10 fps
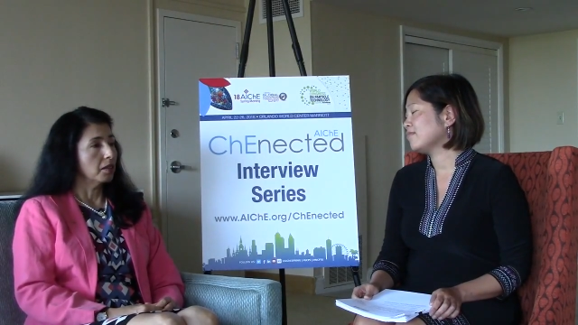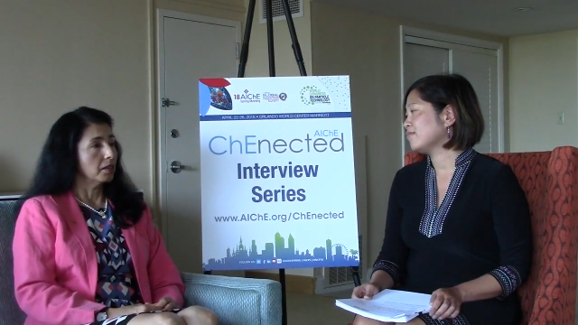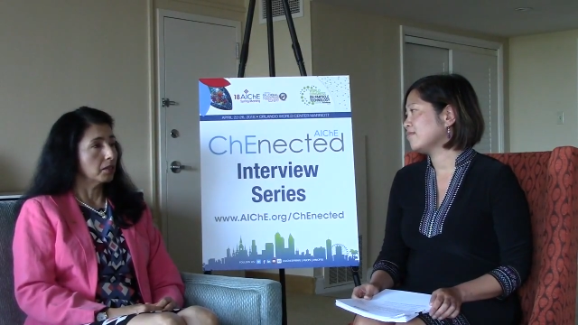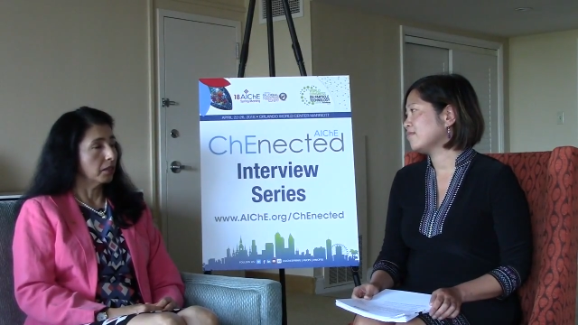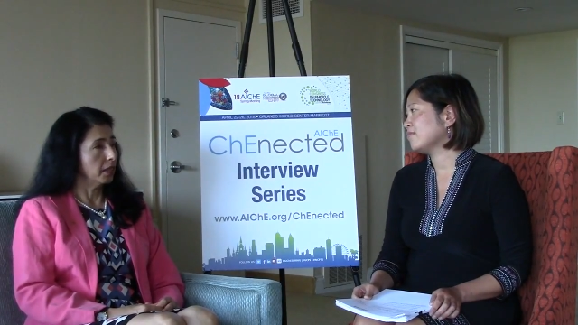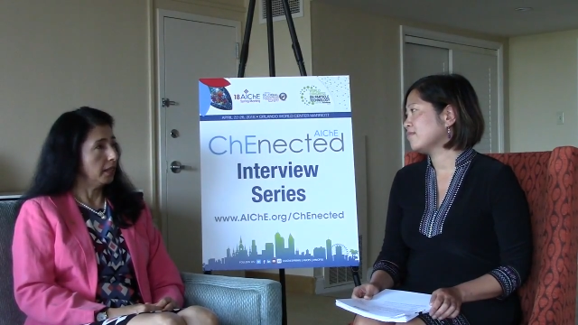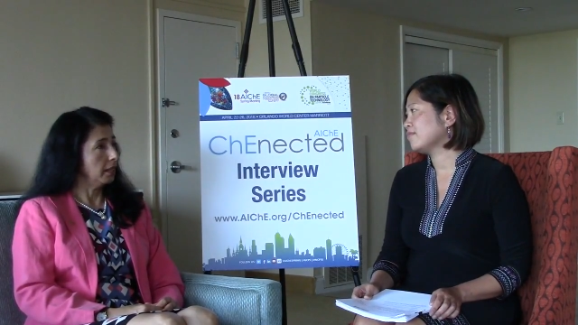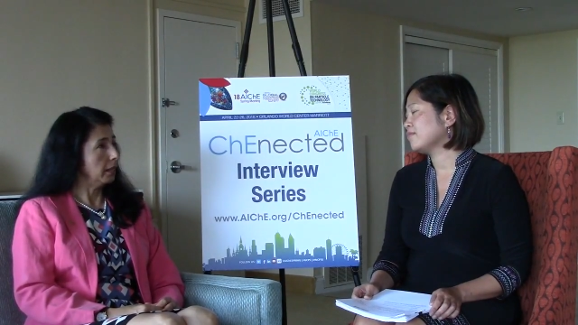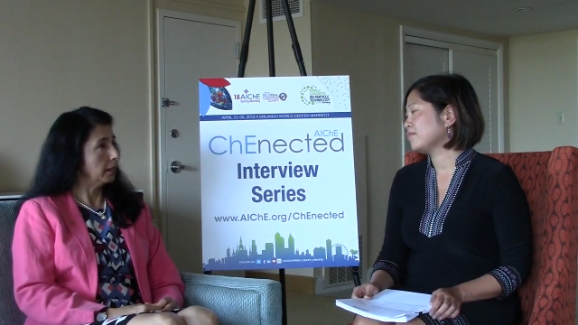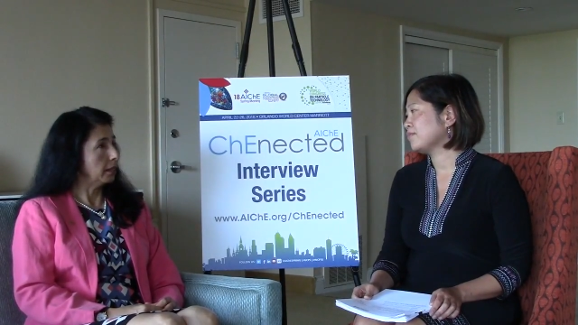Speaker 1: so
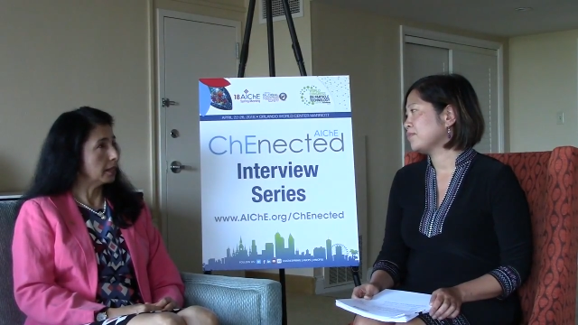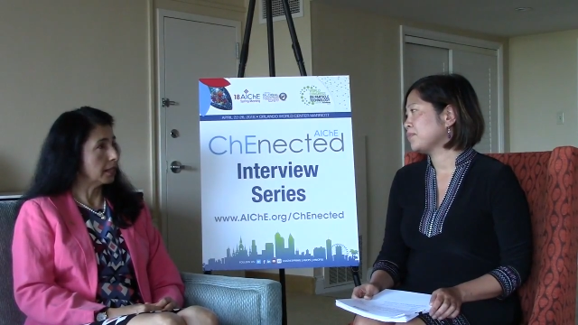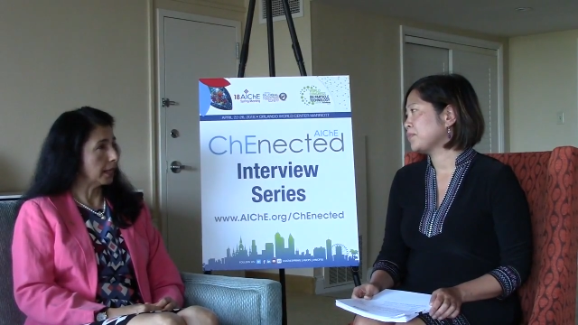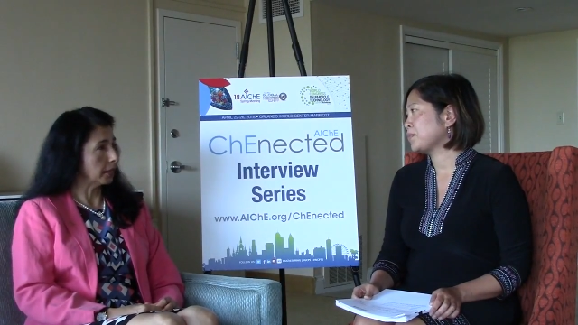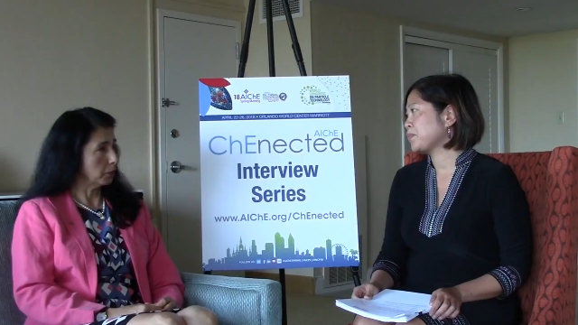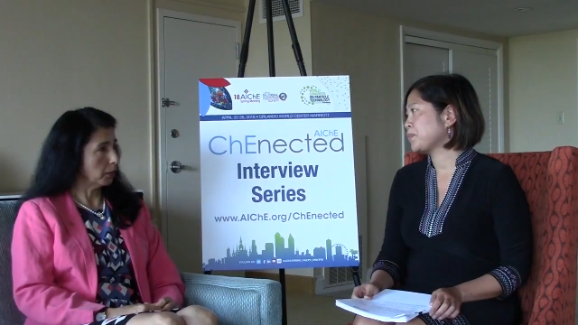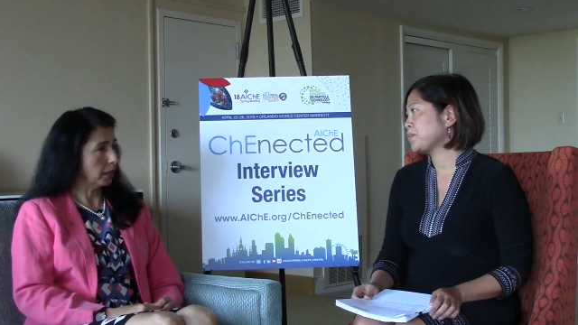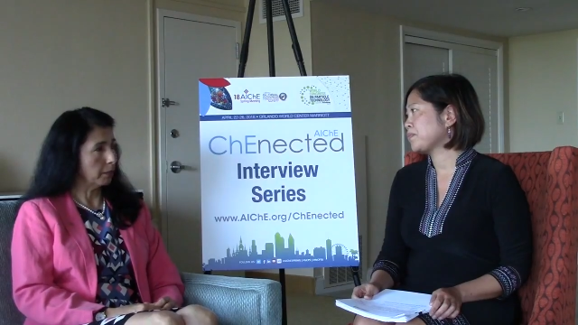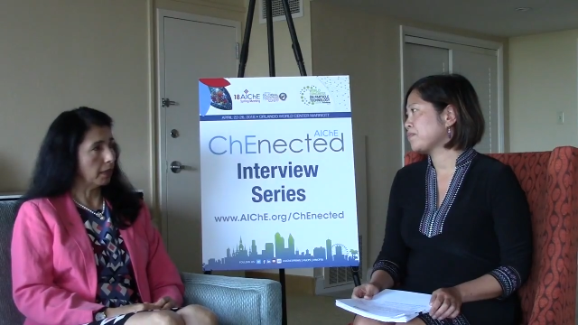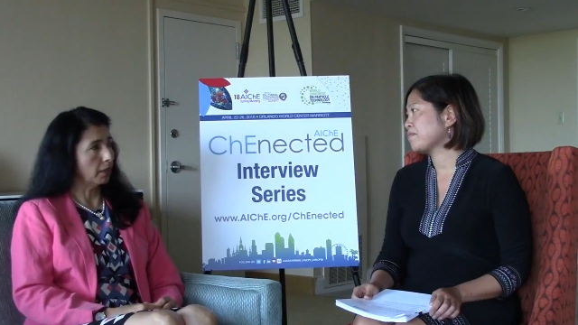he started talking
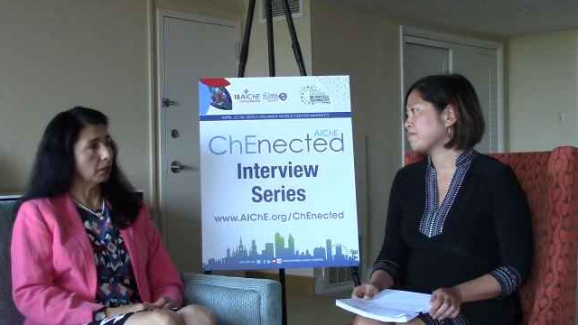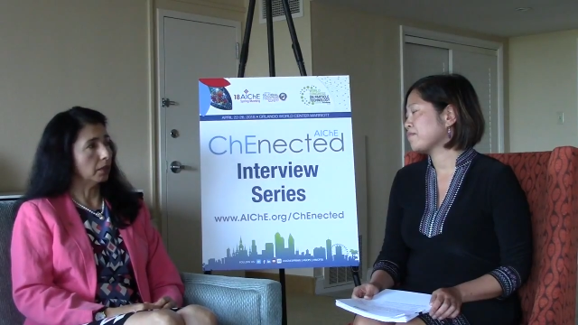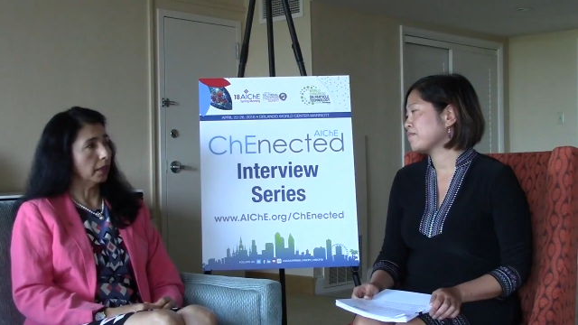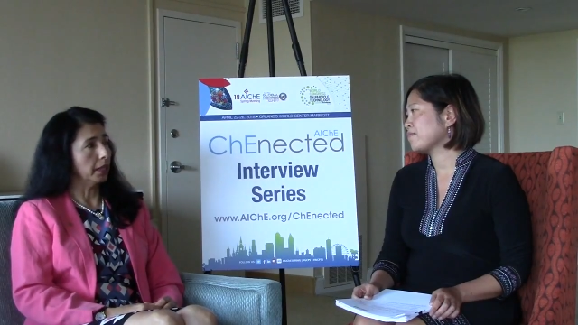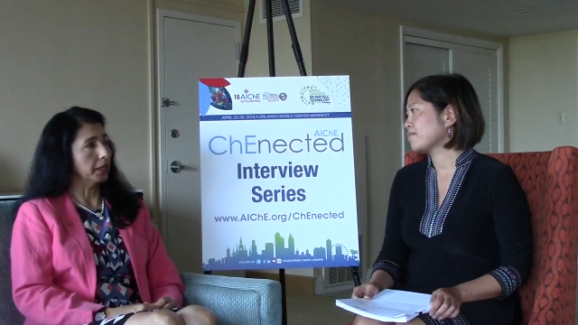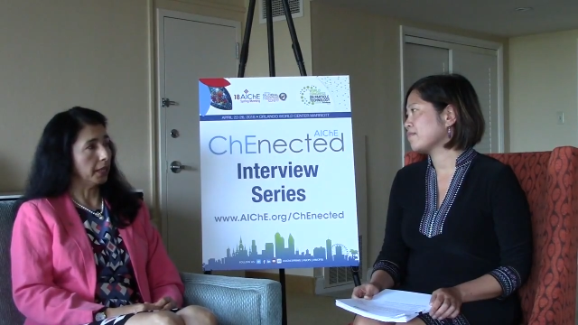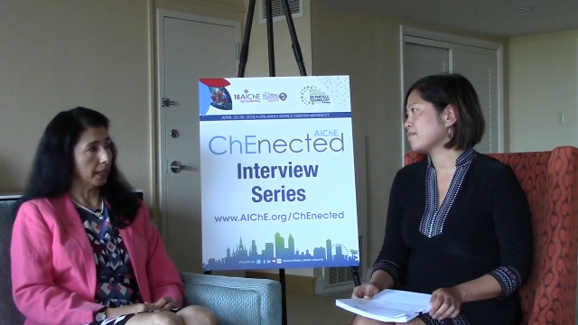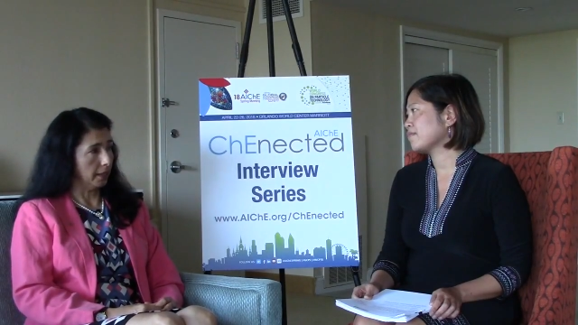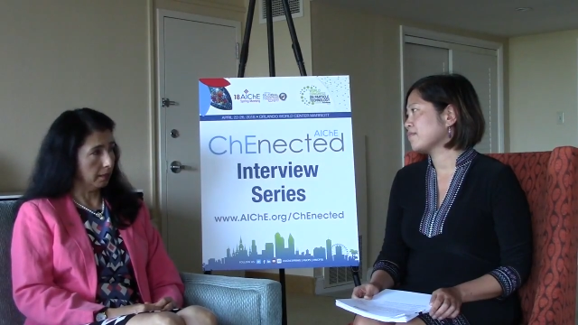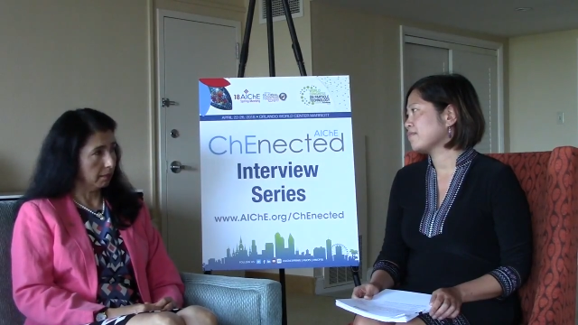about engineering.